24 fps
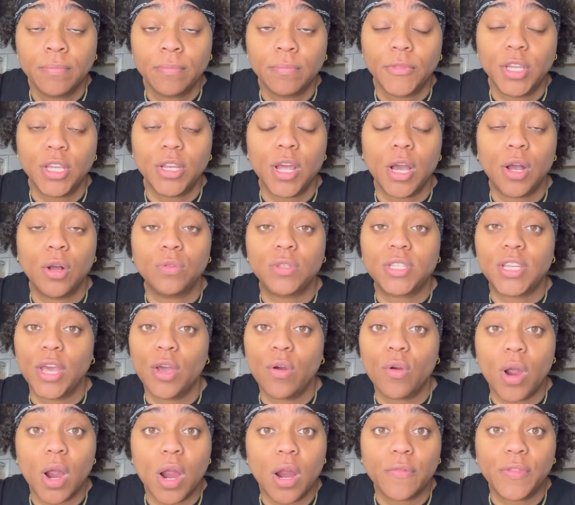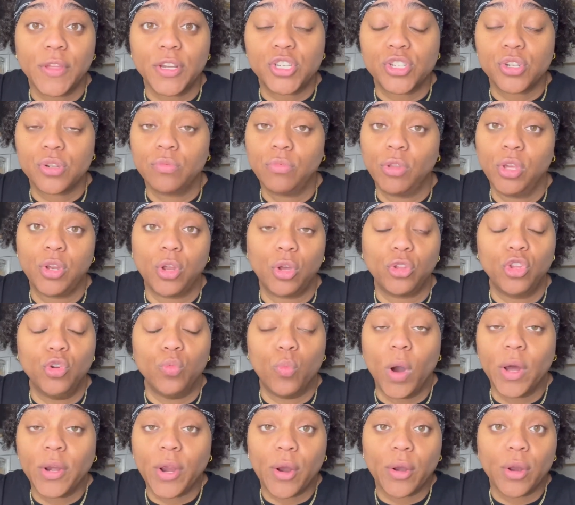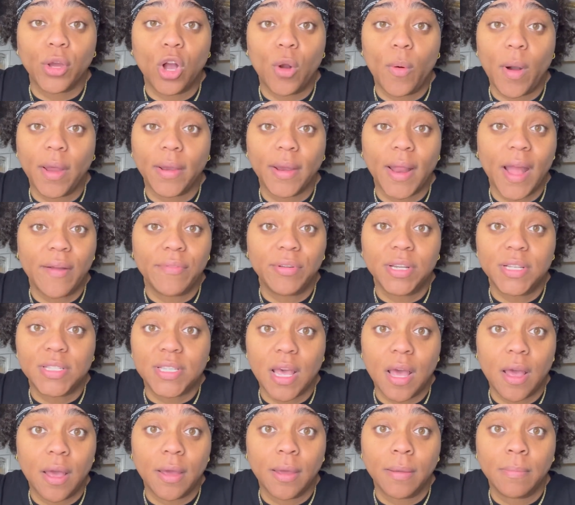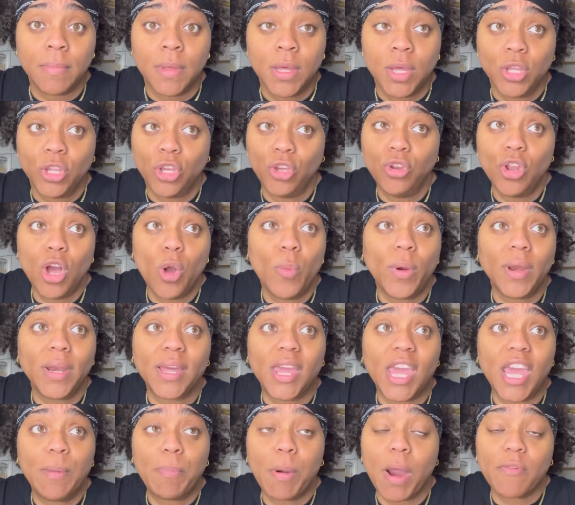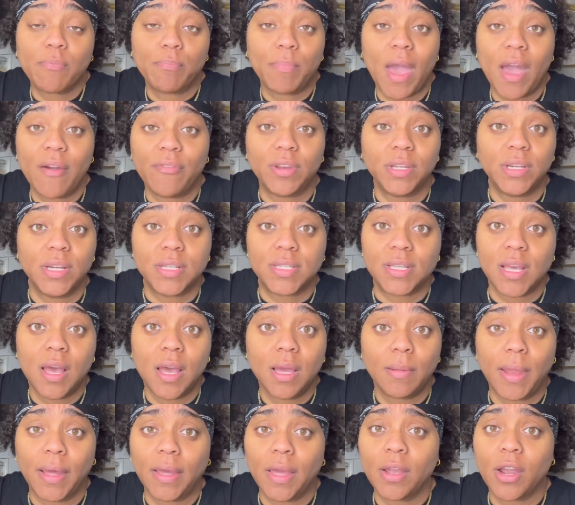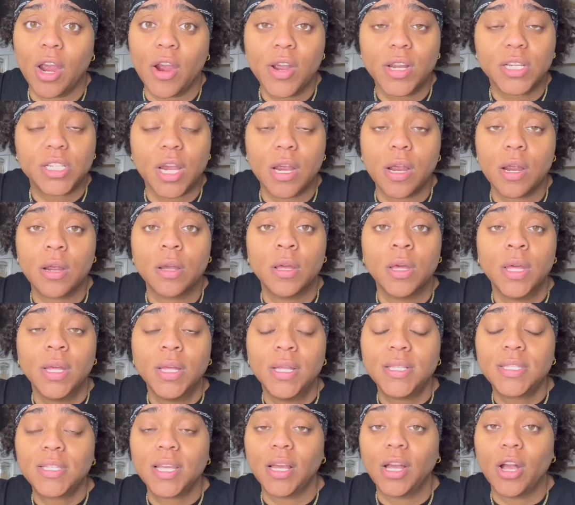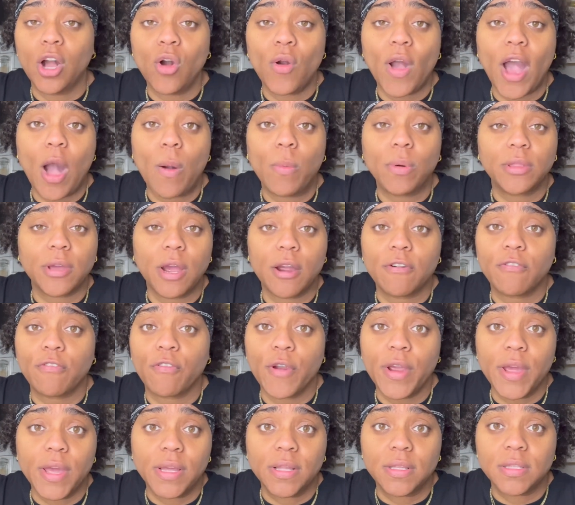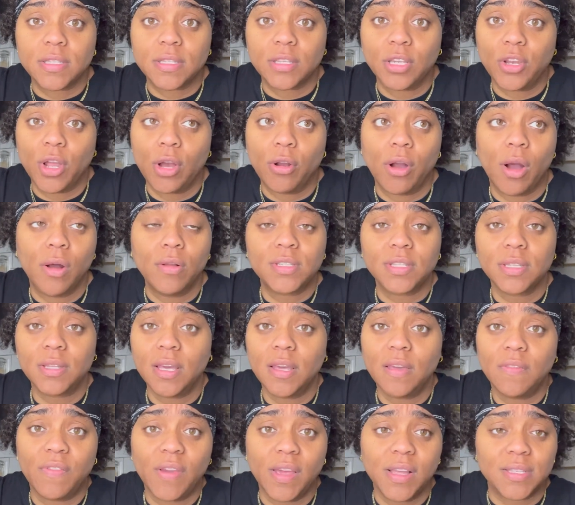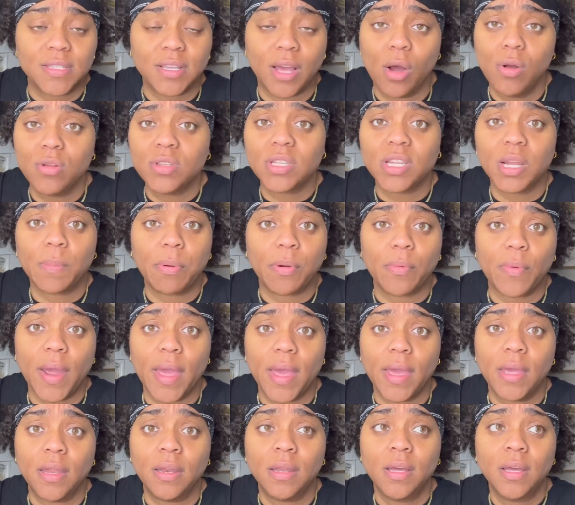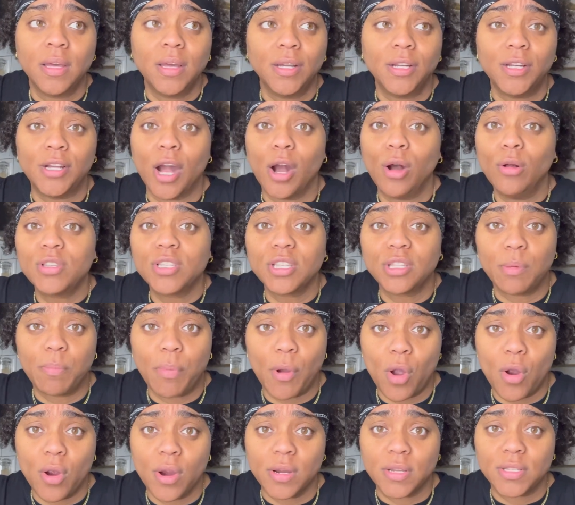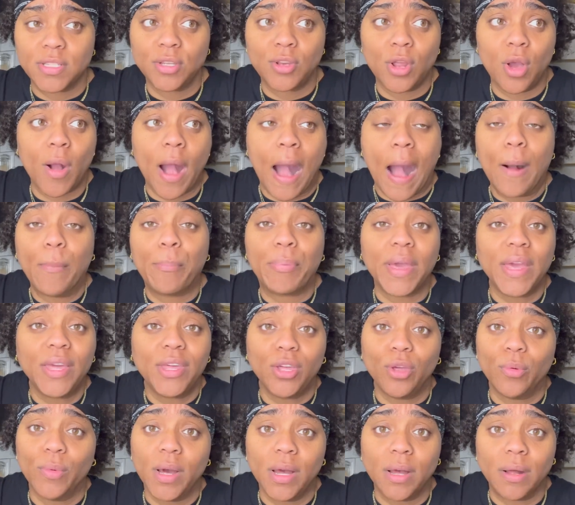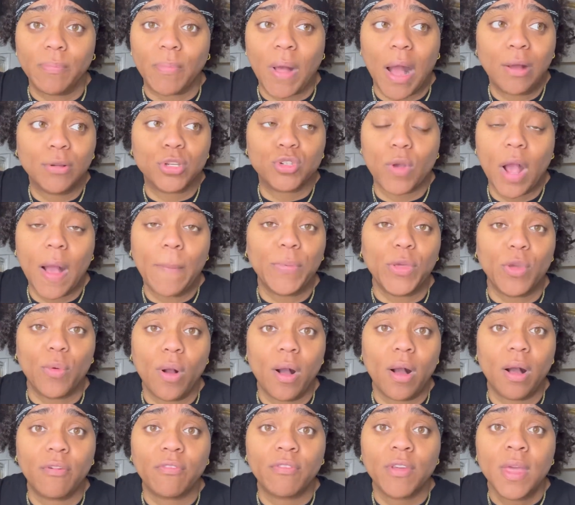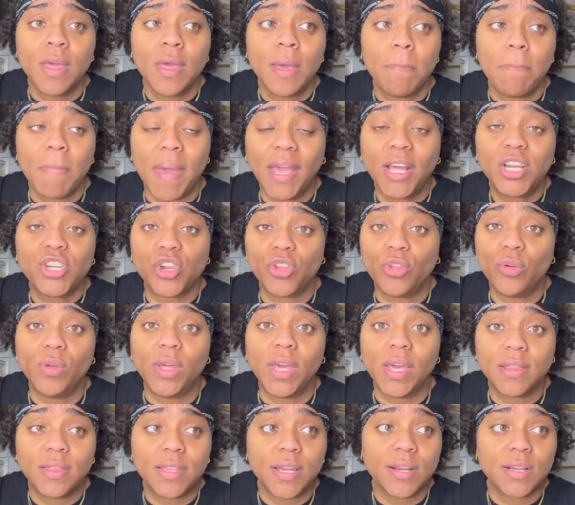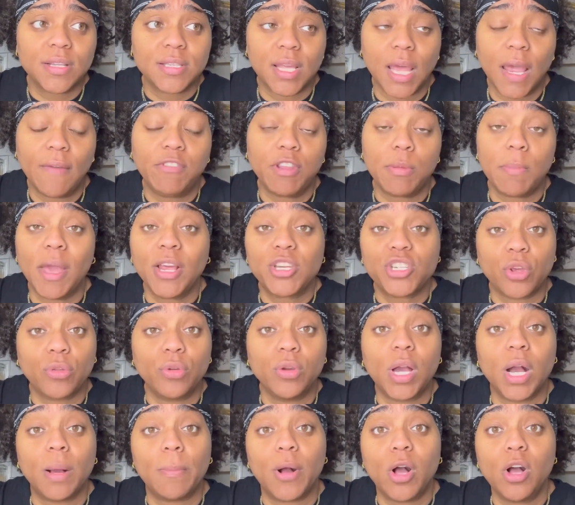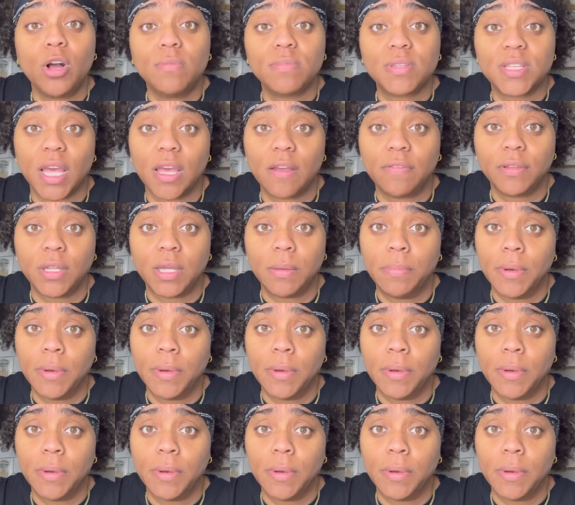You know, tell her that you want her to go out and have a good time. You don't want to keep her from having a good time. Like encourage her to go out with her friends, you know, go to the events, go to the parade, go to the bars. You know, I'll pick you up. I'll drop you off. Make sure you get there safely. Make sure you come home safely.